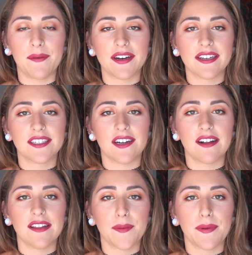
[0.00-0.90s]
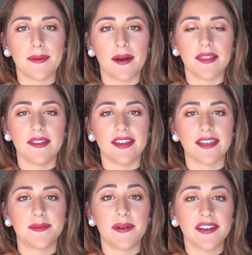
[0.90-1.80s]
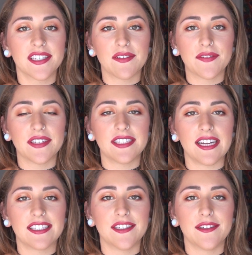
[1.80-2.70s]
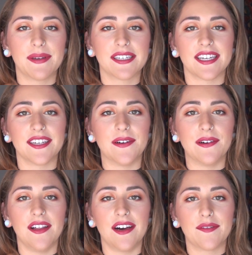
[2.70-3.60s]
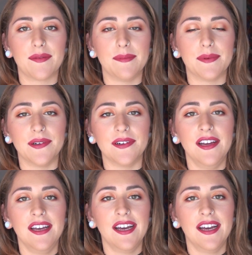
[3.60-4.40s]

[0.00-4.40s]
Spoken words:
wanted to talk a little bit about the experience of a foot tattoo because I know a lot of people